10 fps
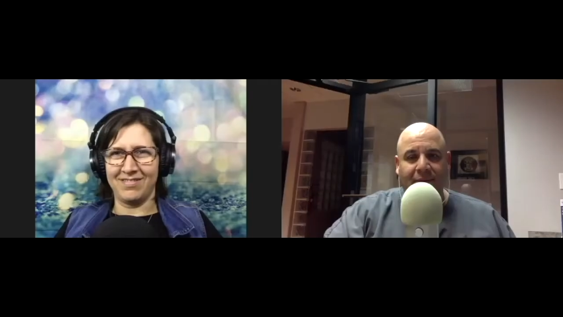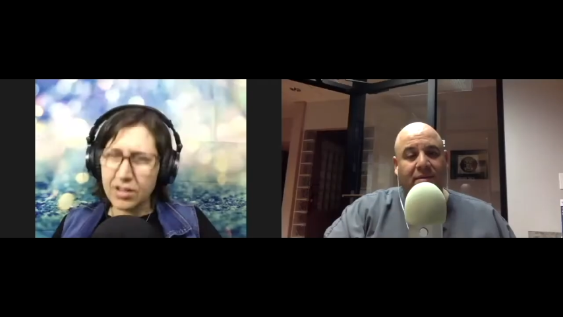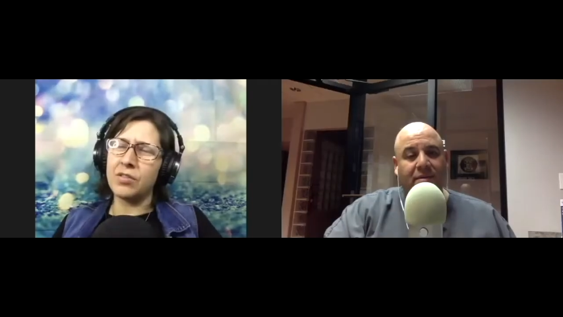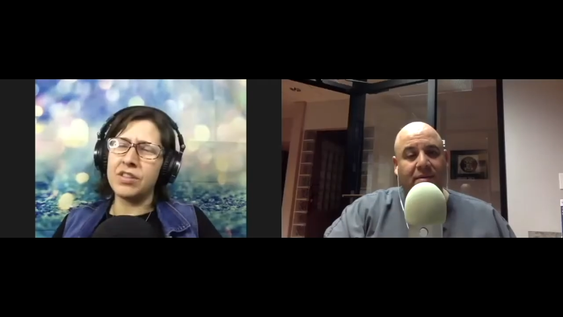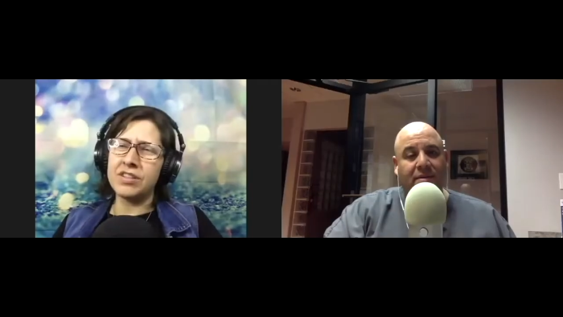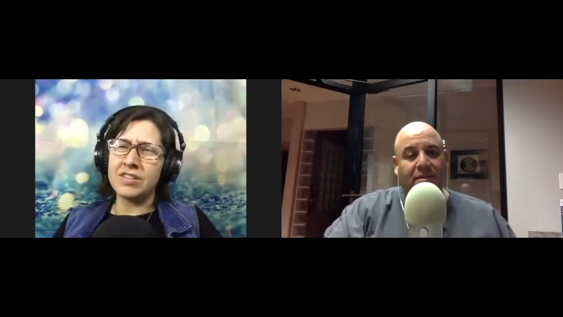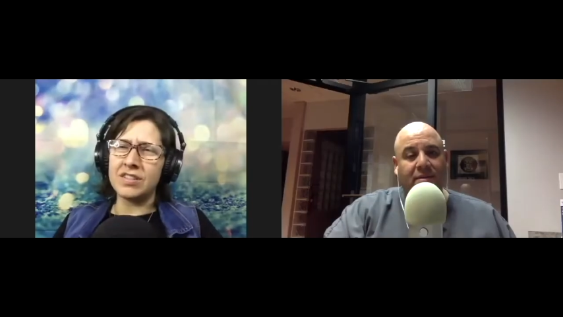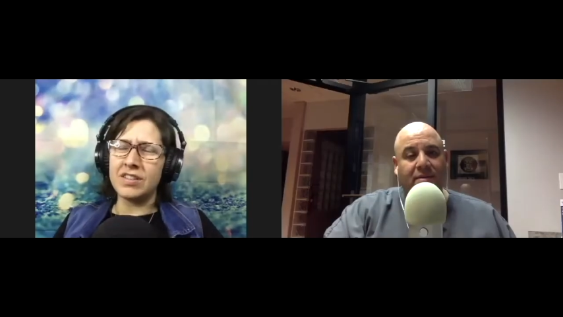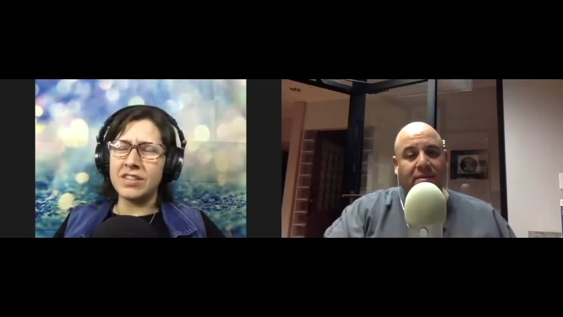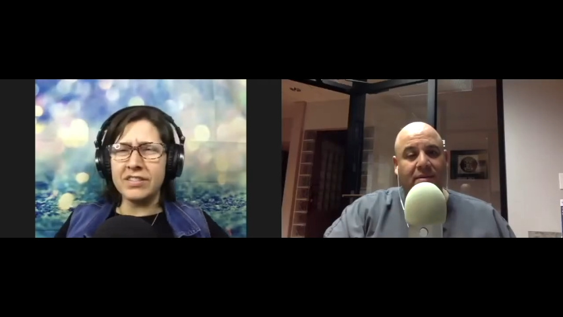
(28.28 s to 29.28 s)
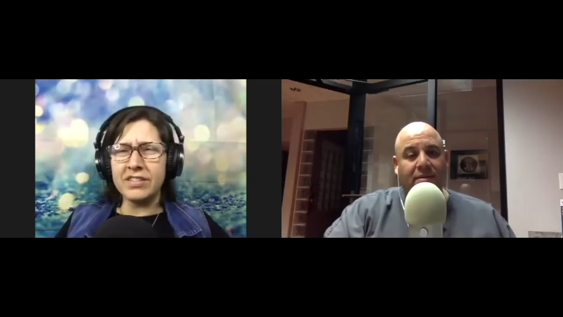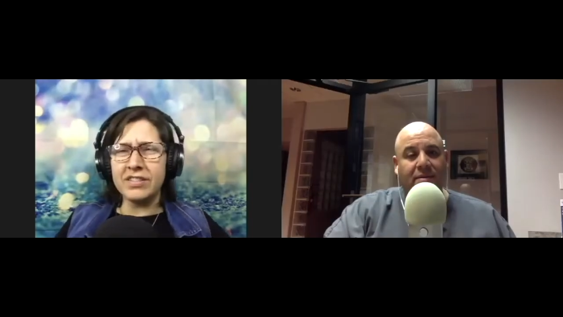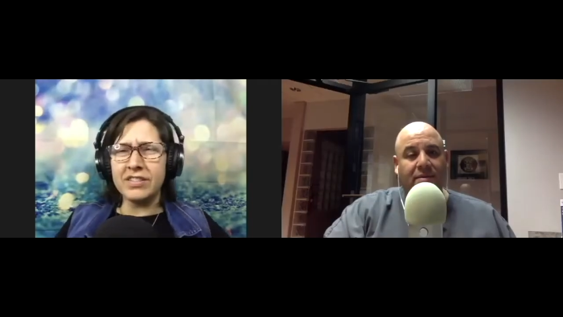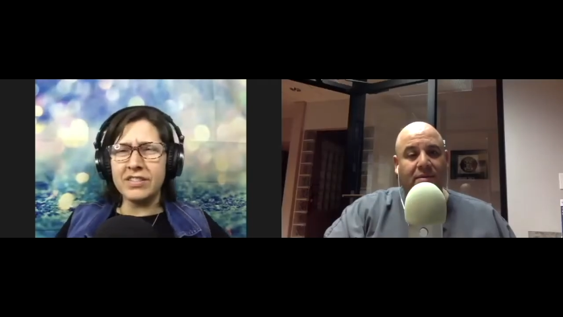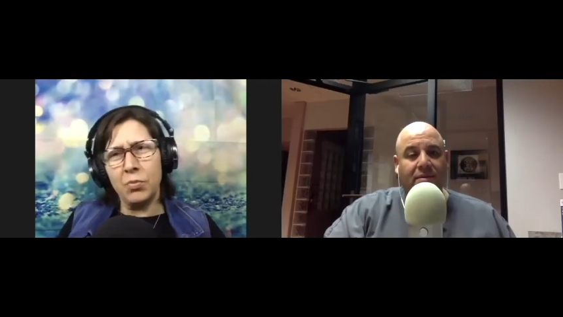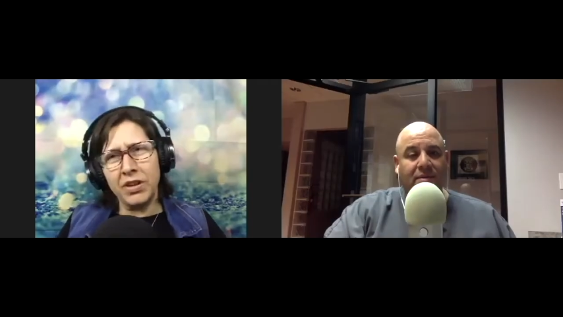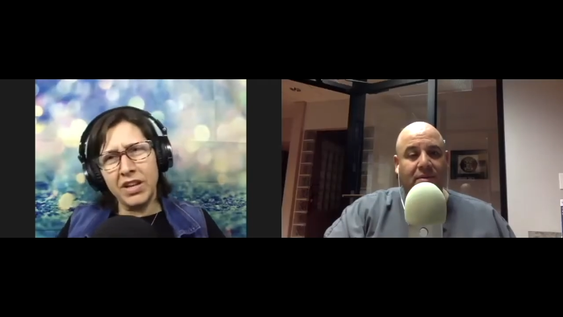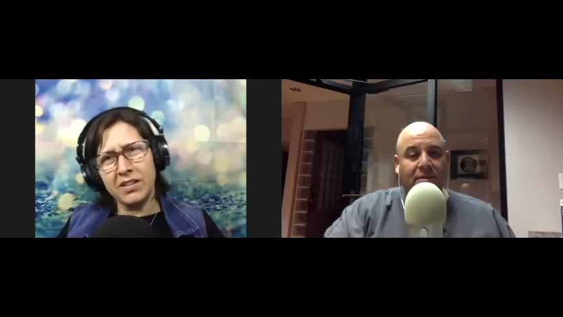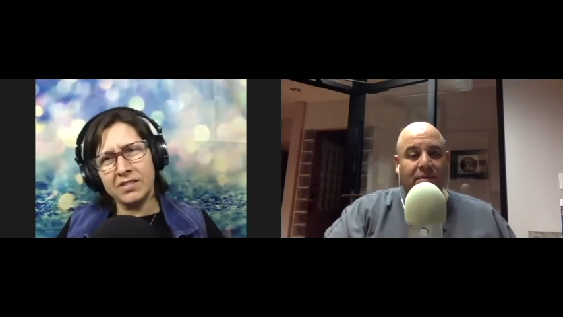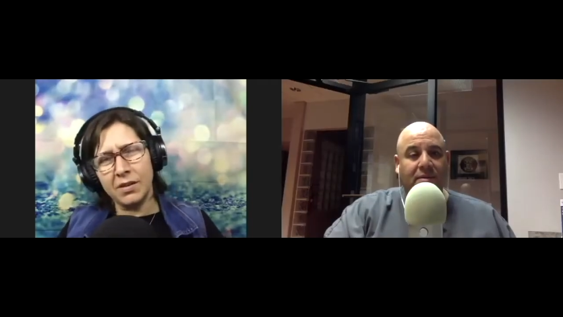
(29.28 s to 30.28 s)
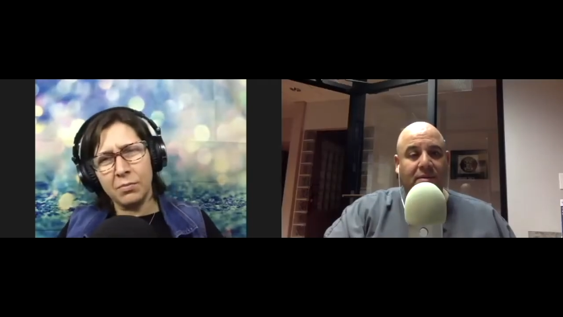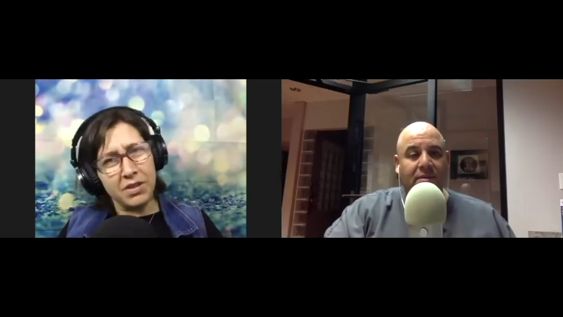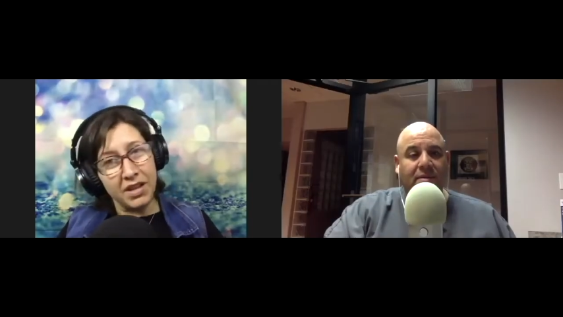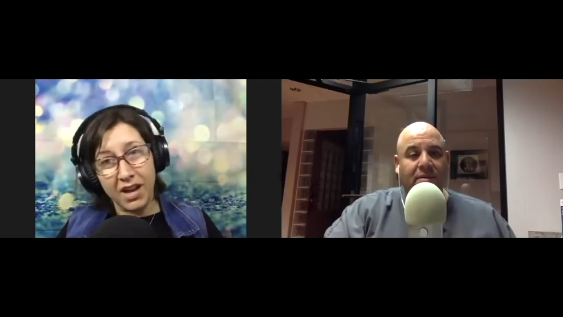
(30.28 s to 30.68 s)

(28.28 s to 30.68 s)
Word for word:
Speaker 1: this this is opening something up